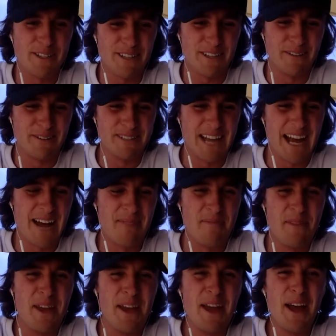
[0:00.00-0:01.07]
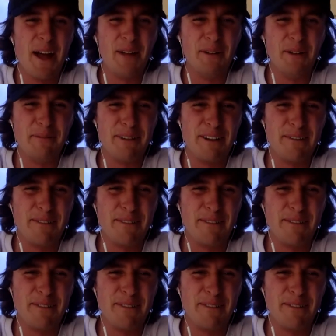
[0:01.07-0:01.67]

So it was a little bit